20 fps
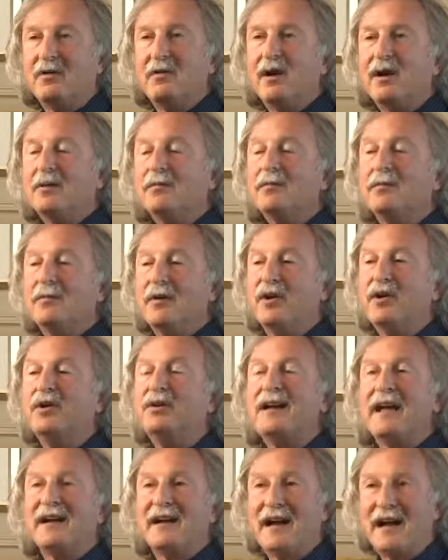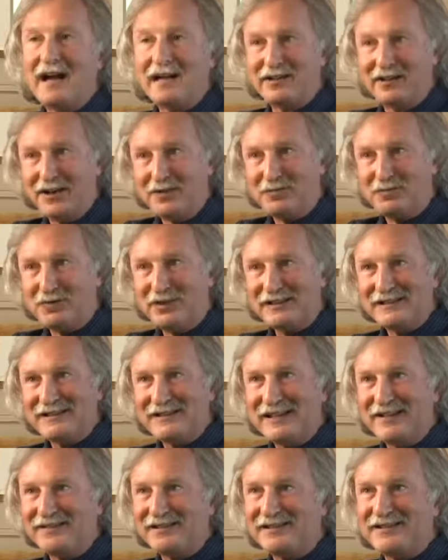Well, you take a hot compress.
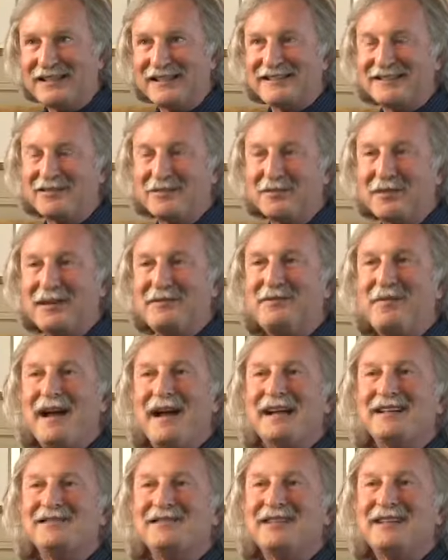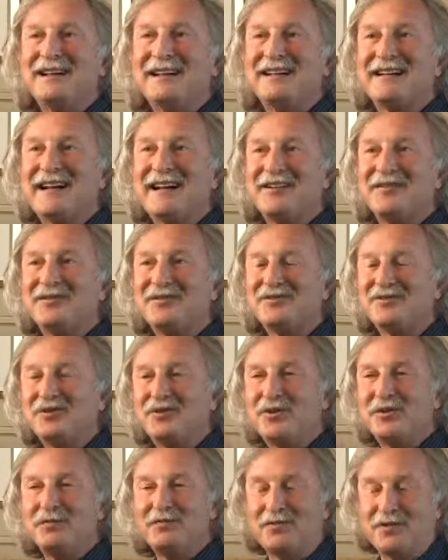They have these nice little bean bags you can get in the health food
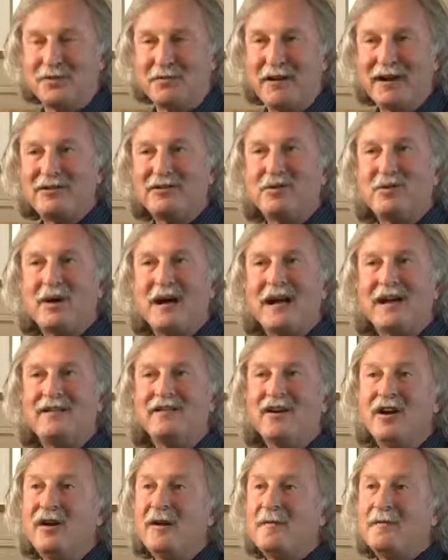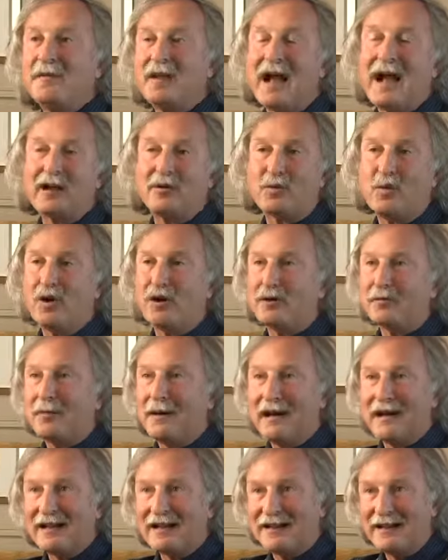store, the microwave, hot water
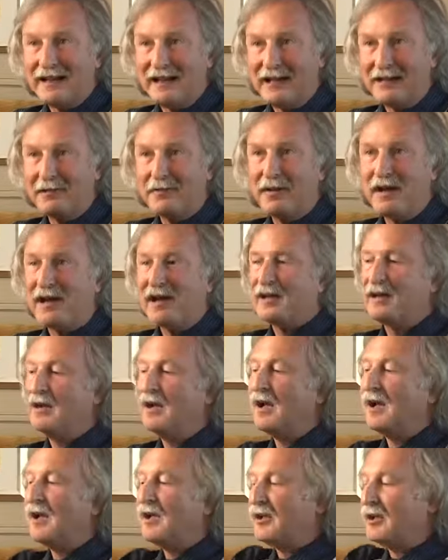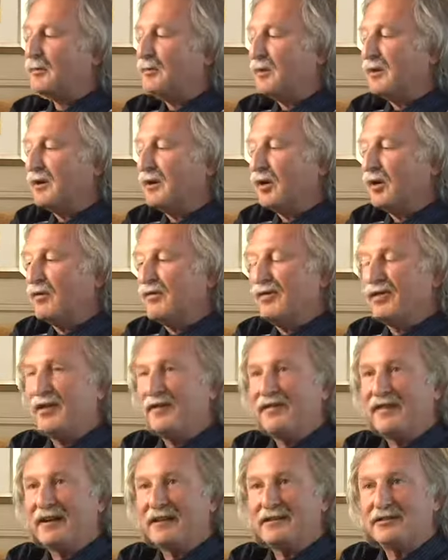bottle, heating pad. You put it over
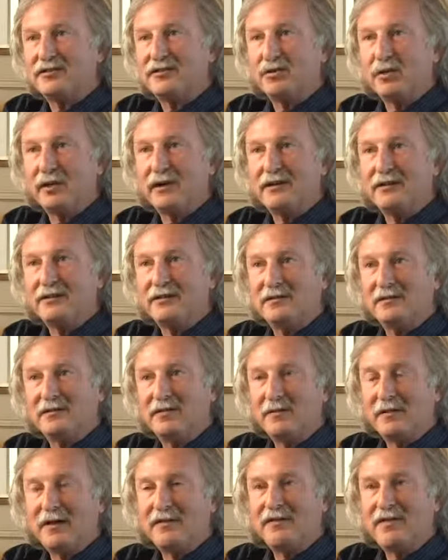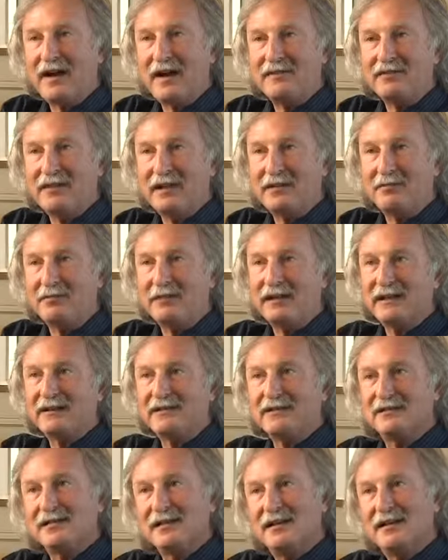the affected joint for about 5-10
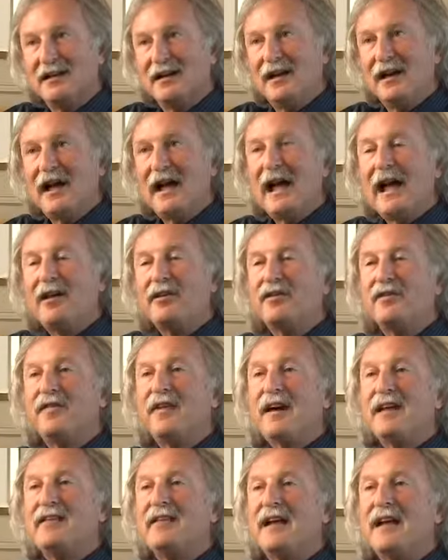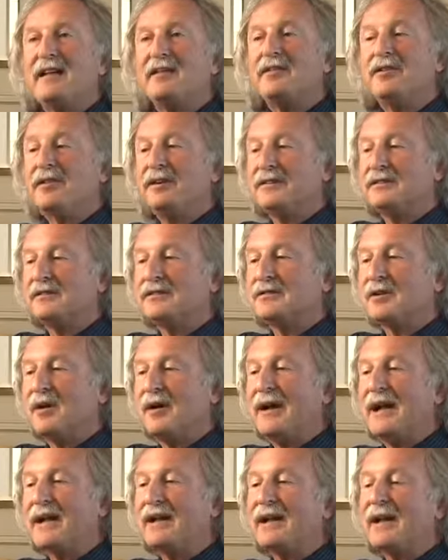minutes. And you'll find then you can just
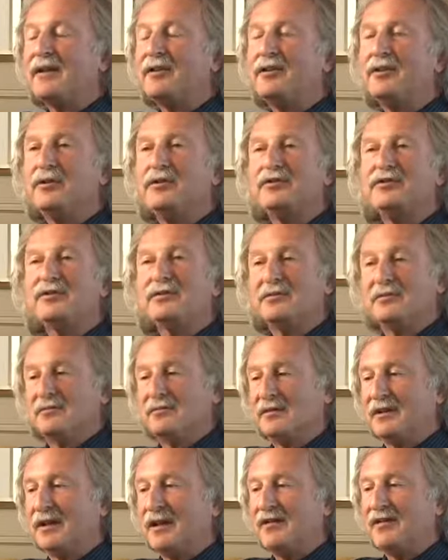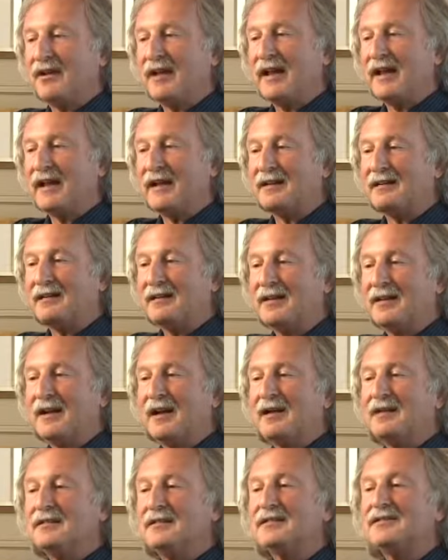go ahead and use the other hand
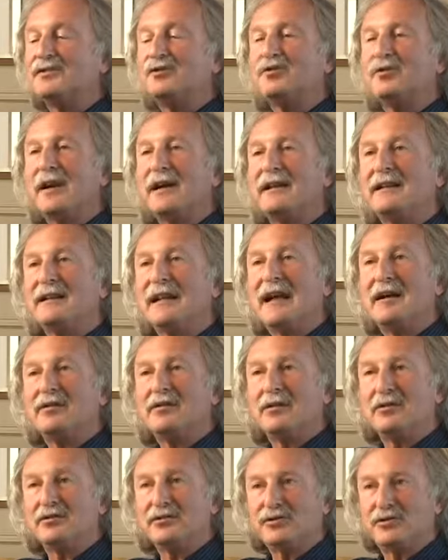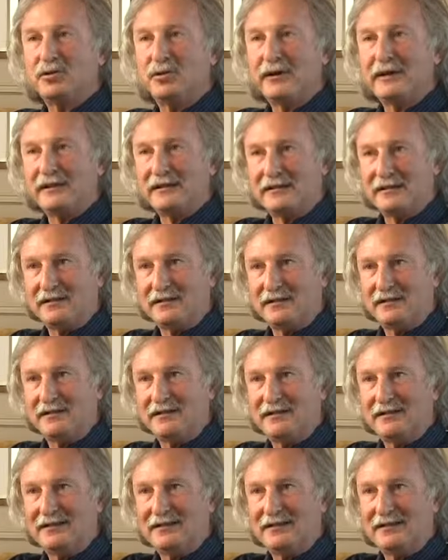to straighten out those joints